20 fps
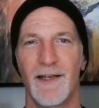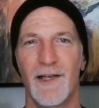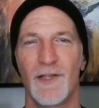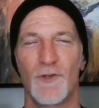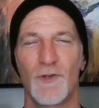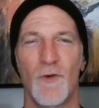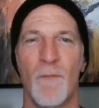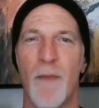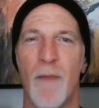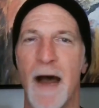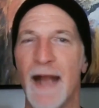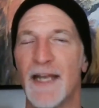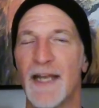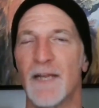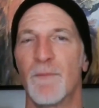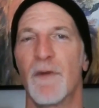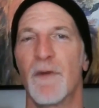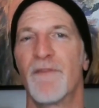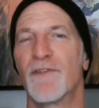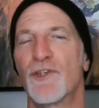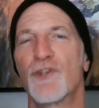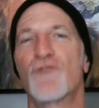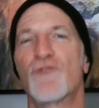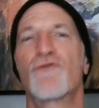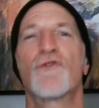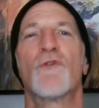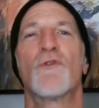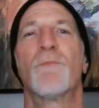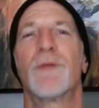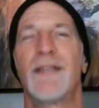to remind him of his
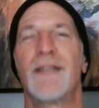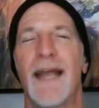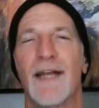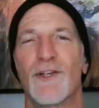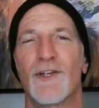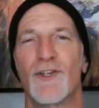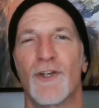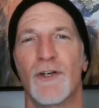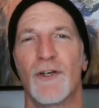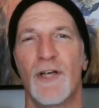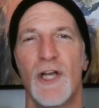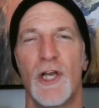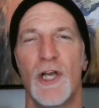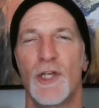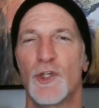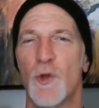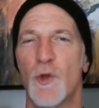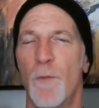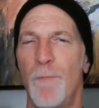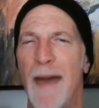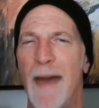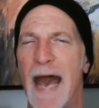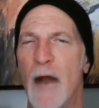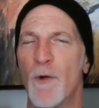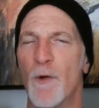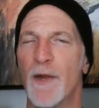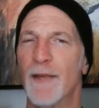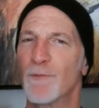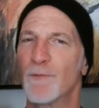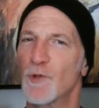true potential, to
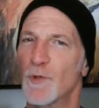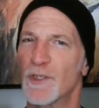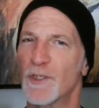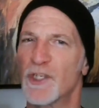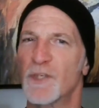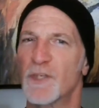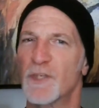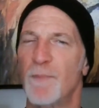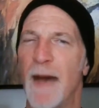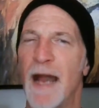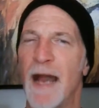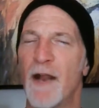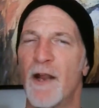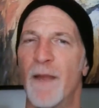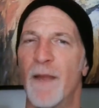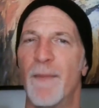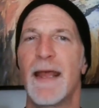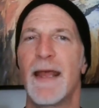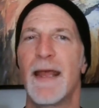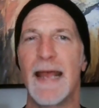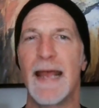empower him, to inspire him,